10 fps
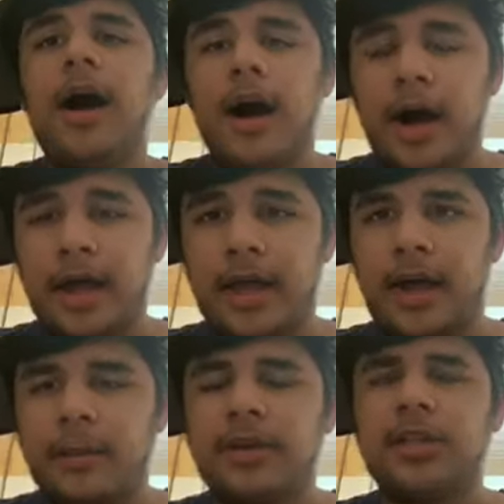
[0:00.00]
Hi,
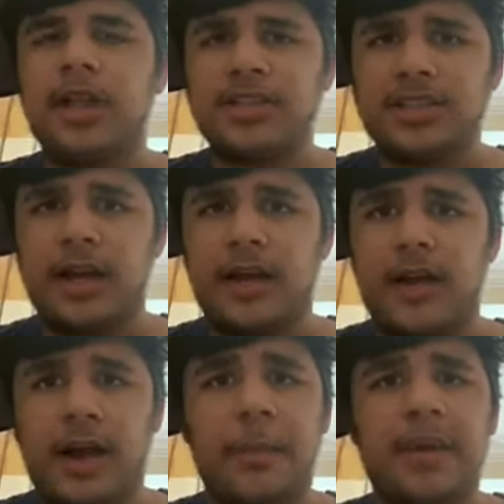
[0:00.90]
I'm Pritan Shah.
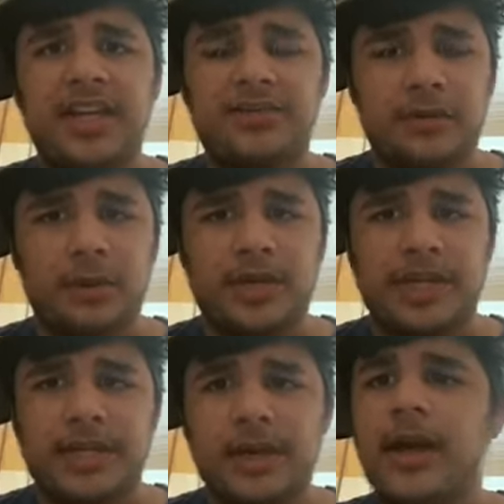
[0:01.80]
I'm age 14,
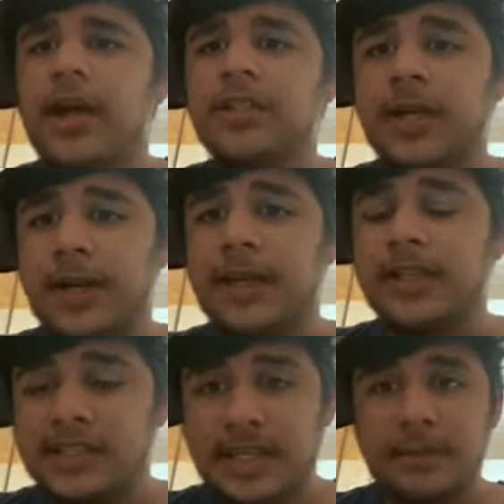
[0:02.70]
studying in
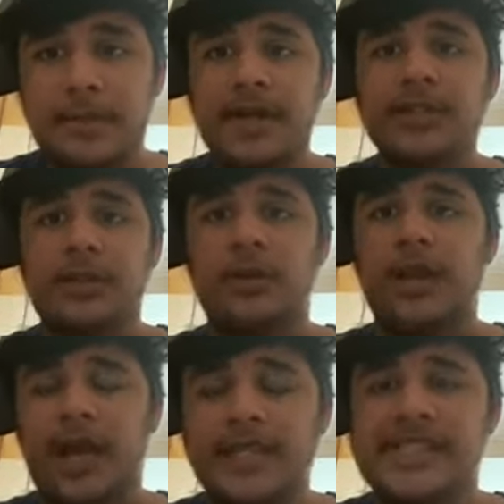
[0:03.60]
St. Mary's School,
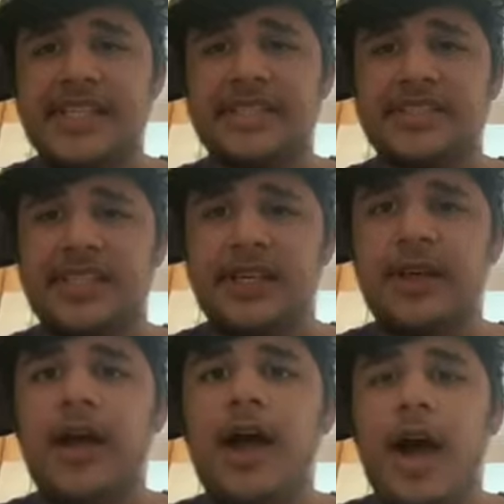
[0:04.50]
ICSC.
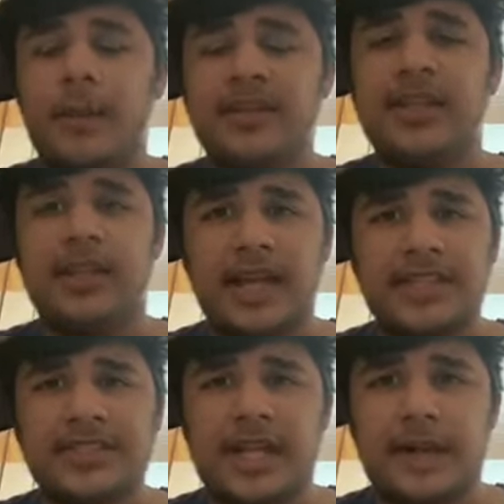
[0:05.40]
I'm in the
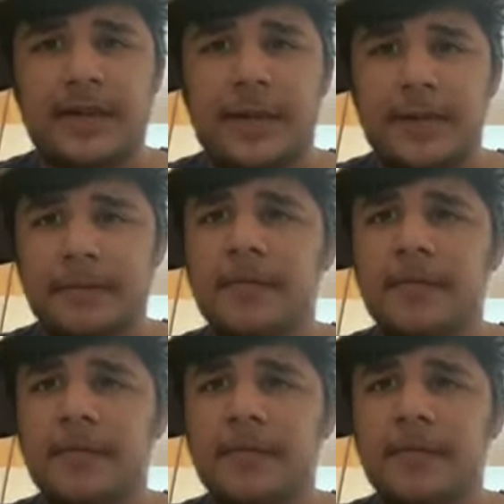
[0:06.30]
9th standard.